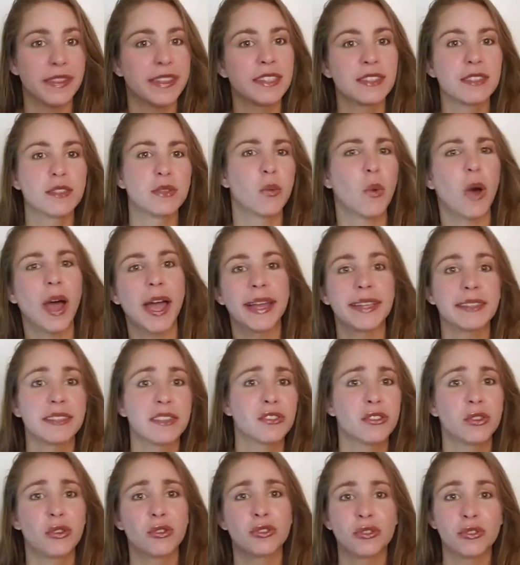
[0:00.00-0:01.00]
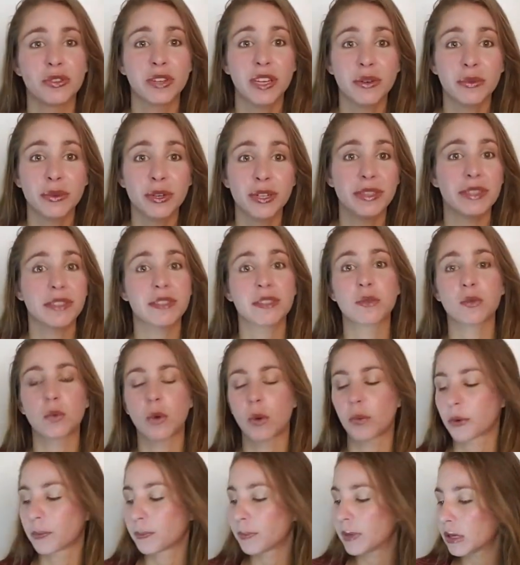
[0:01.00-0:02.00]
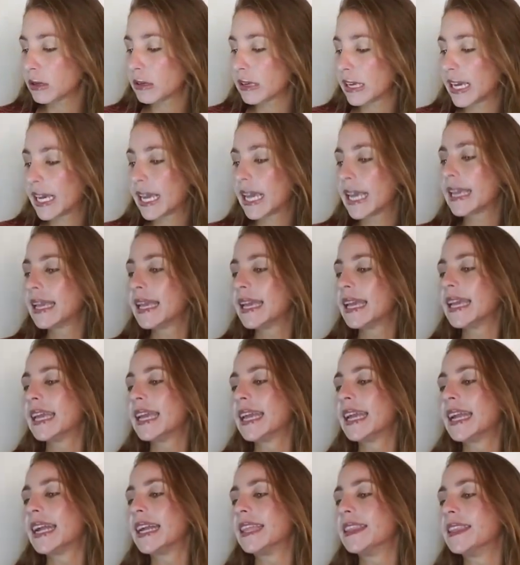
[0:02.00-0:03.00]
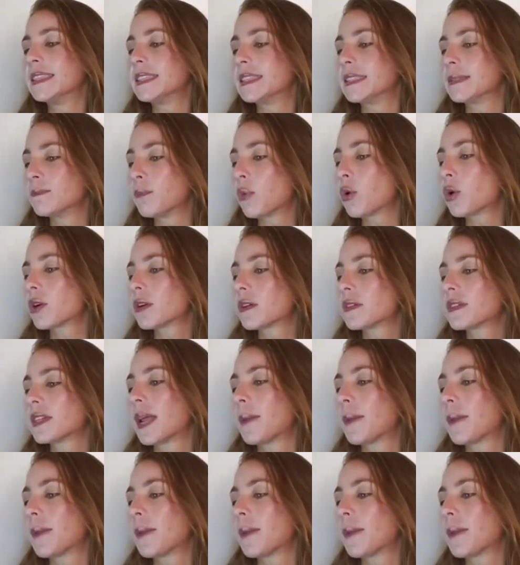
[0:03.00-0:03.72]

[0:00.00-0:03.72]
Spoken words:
This is why it's a social network. This is what we're building, and this is important.